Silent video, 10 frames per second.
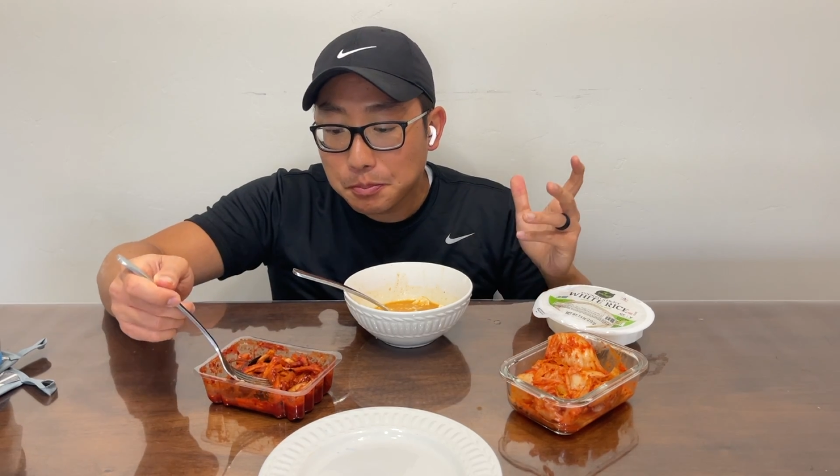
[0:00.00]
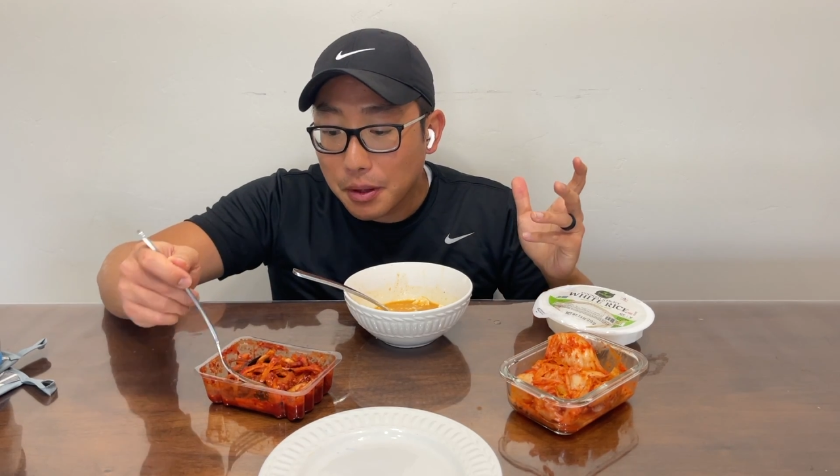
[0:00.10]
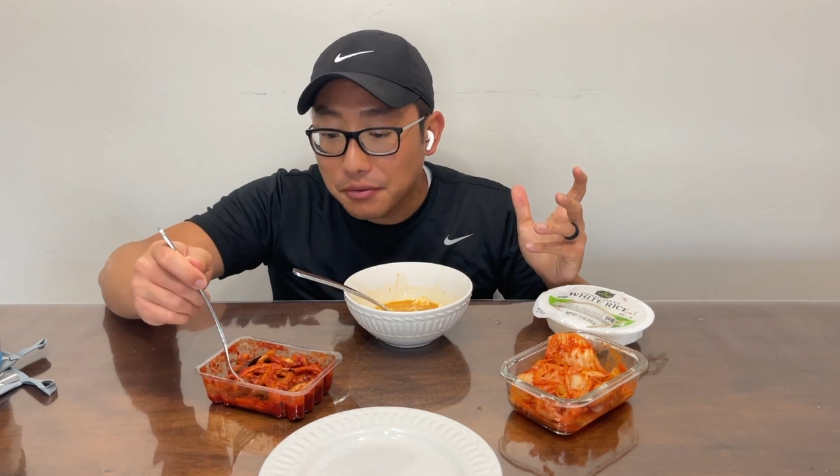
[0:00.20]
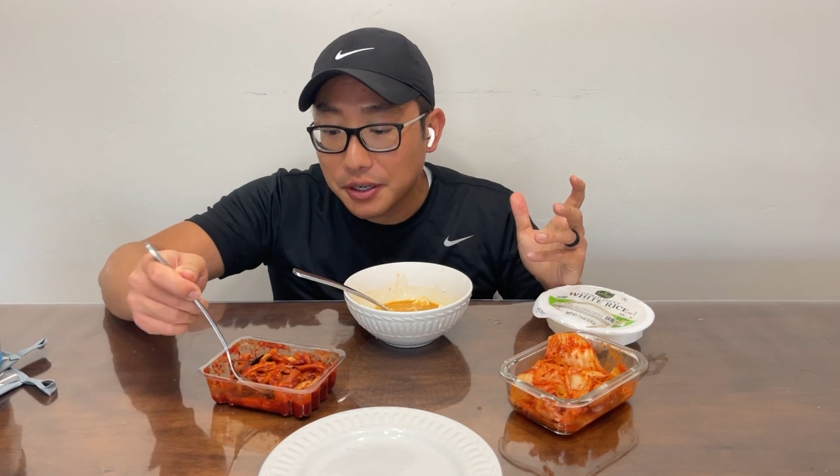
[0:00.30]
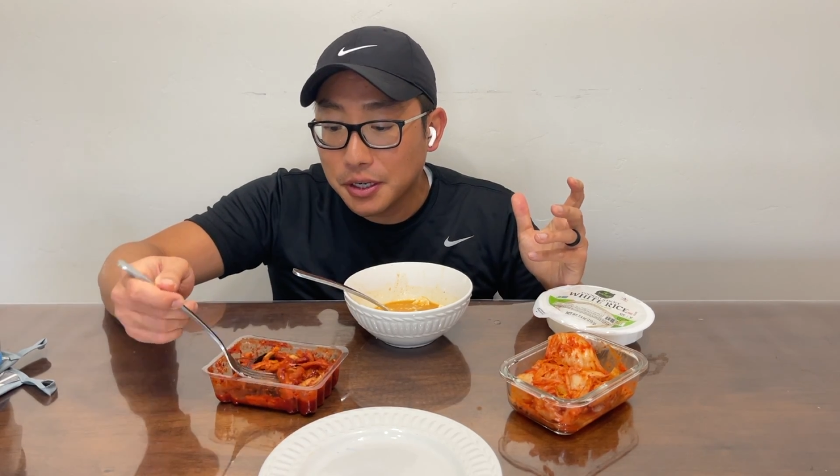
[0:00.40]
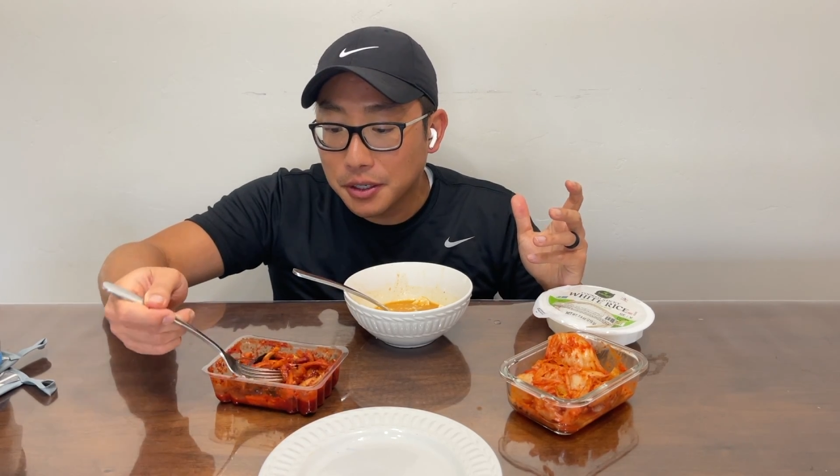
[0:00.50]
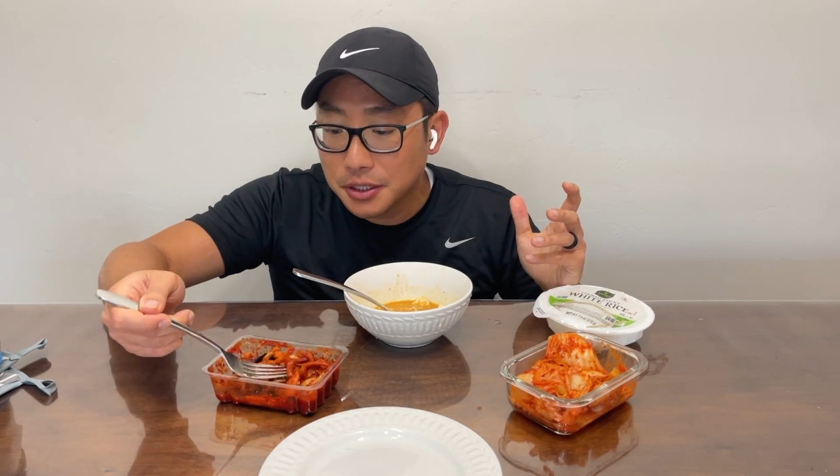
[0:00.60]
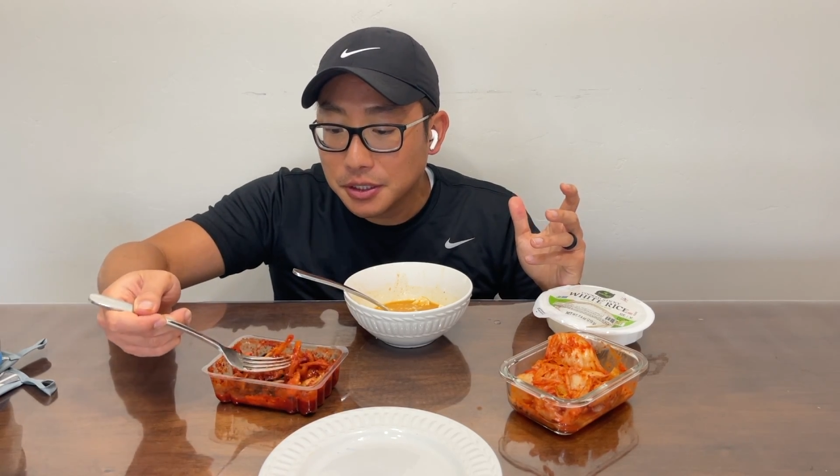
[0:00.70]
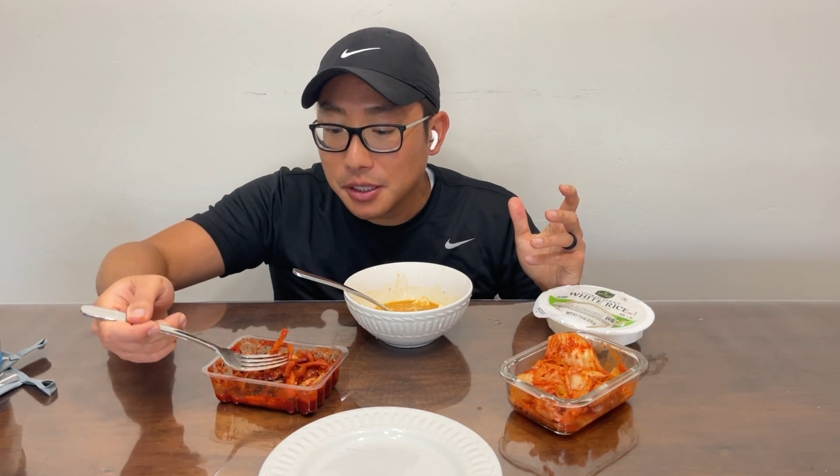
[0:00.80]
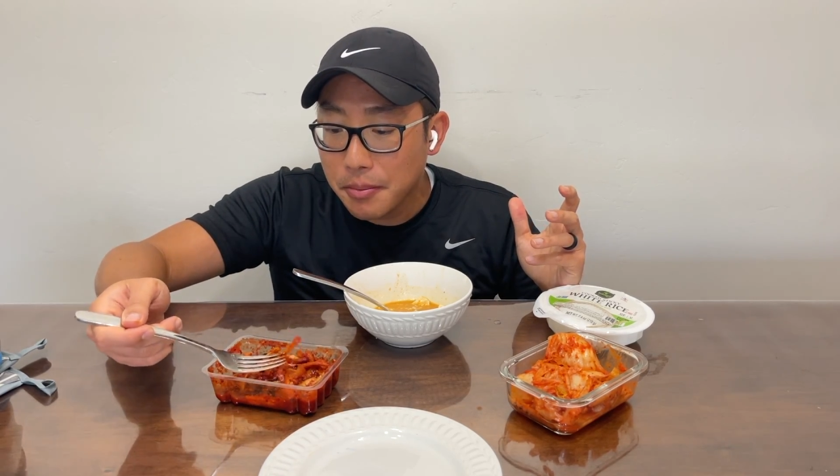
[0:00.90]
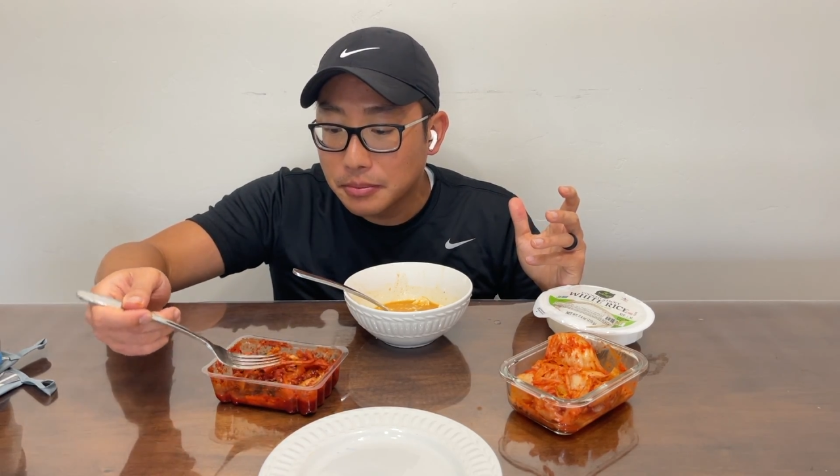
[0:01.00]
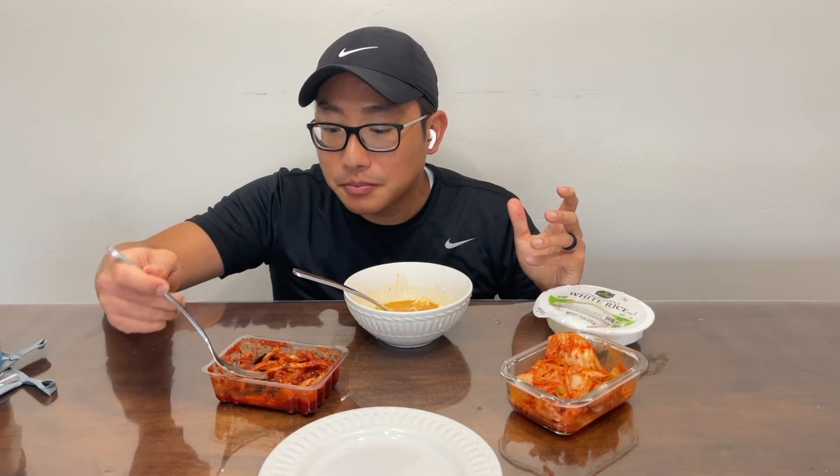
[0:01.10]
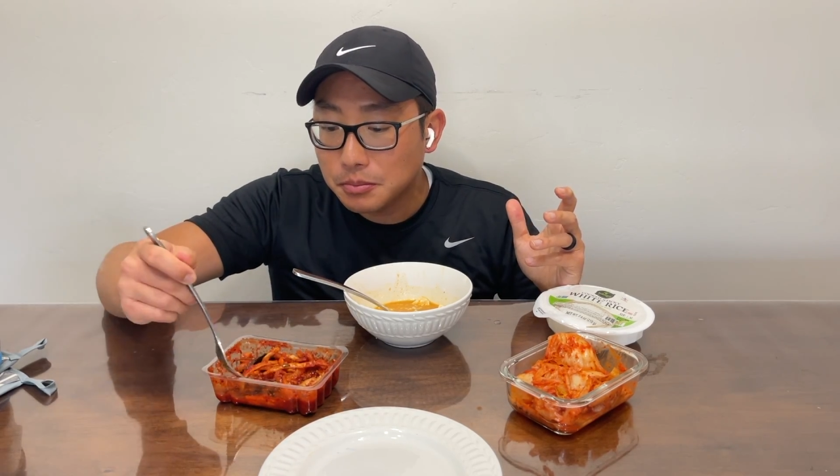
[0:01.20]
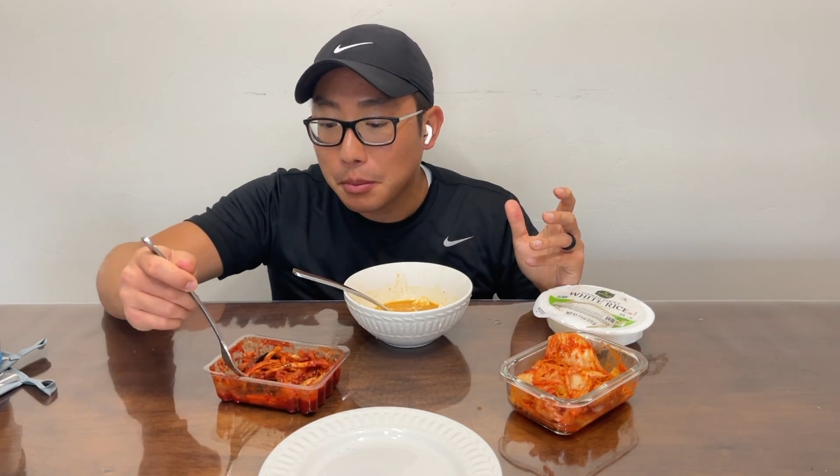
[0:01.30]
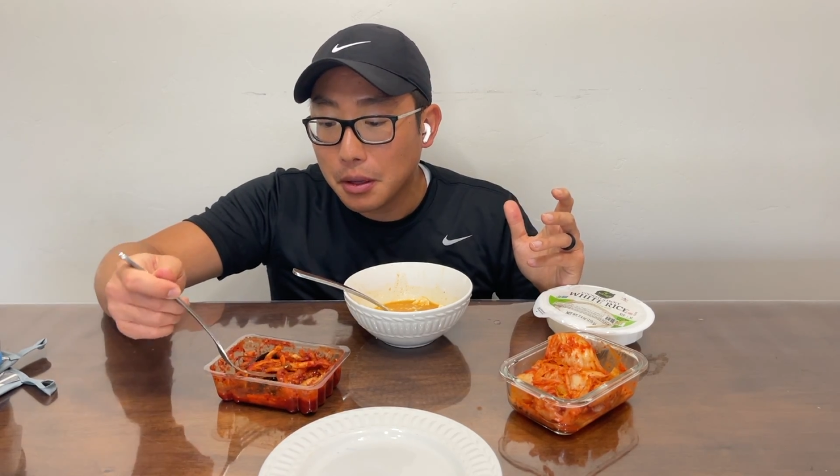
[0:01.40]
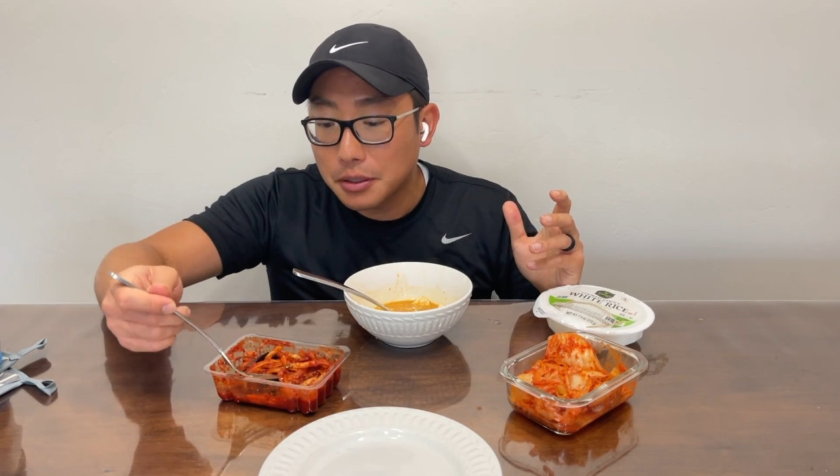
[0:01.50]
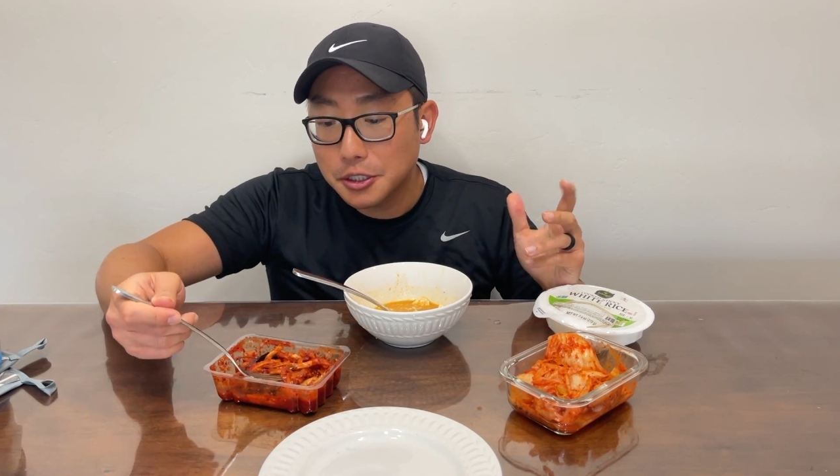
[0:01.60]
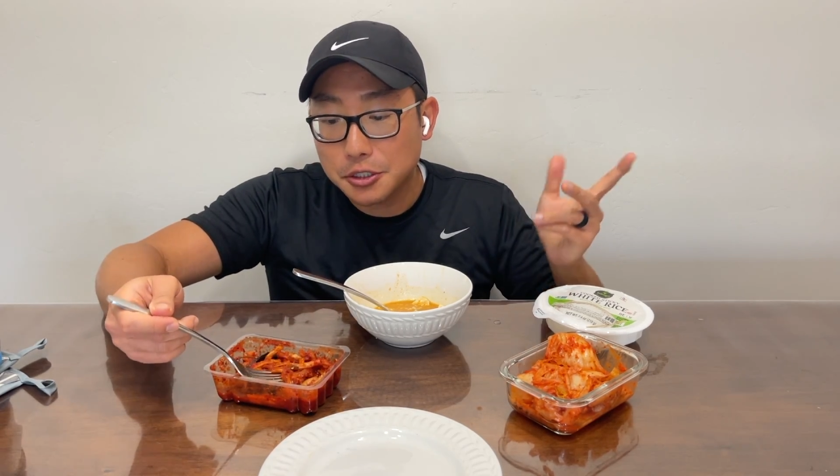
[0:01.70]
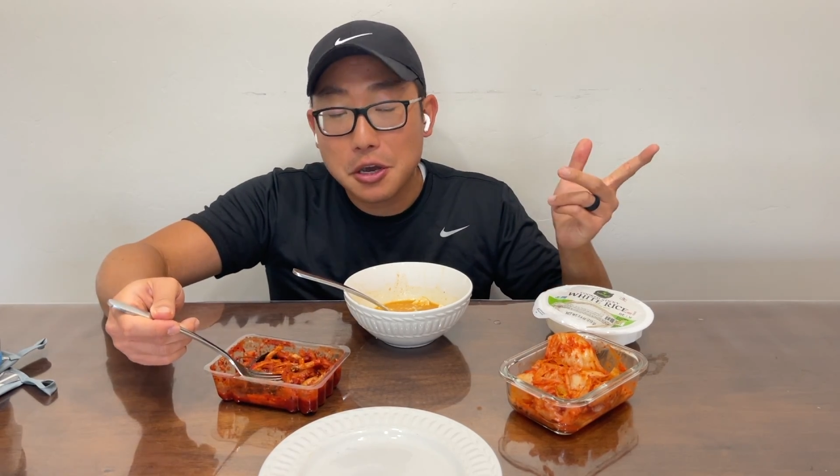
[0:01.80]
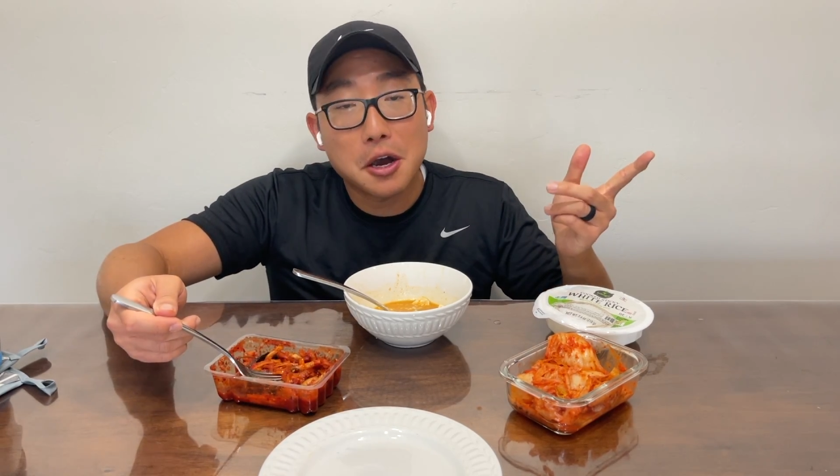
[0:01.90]
very honestly,
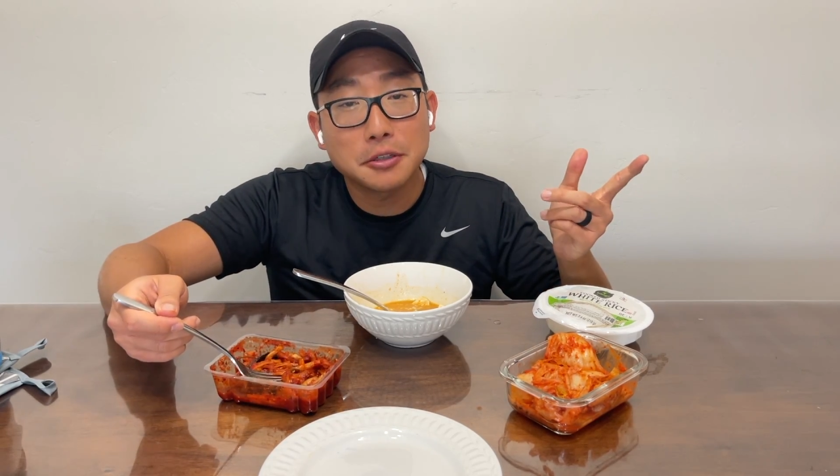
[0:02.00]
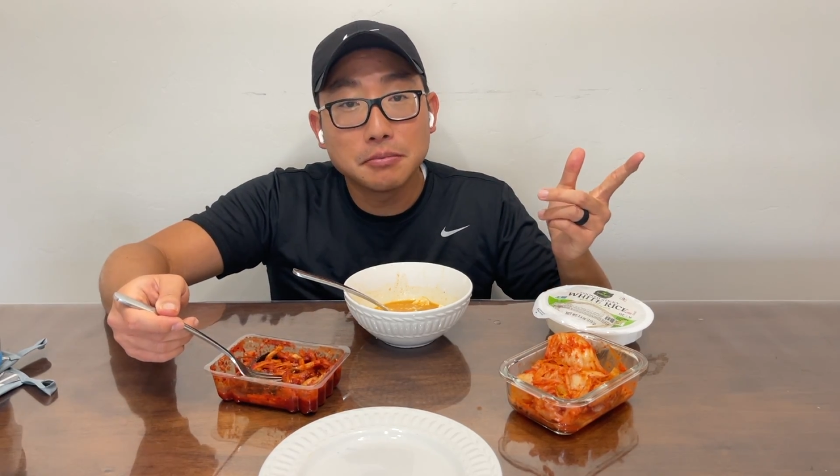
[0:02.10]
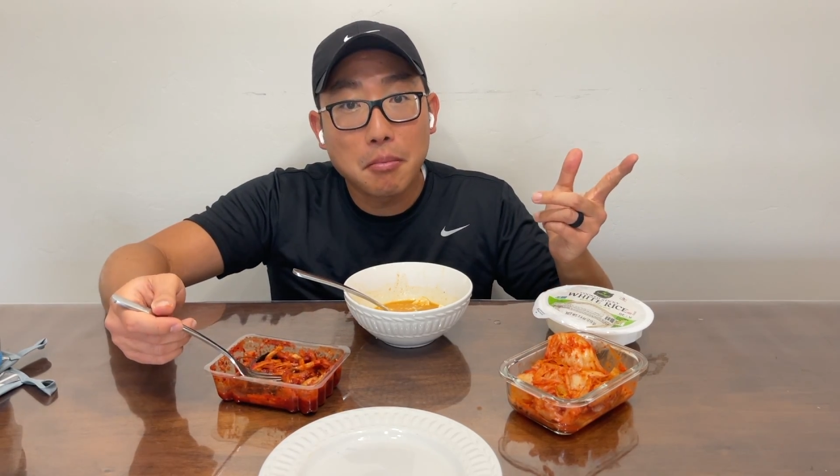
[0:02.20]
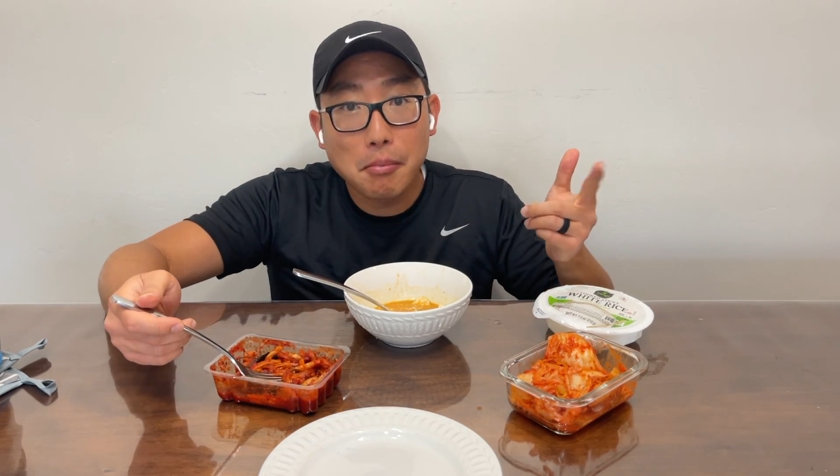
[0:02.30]
is God,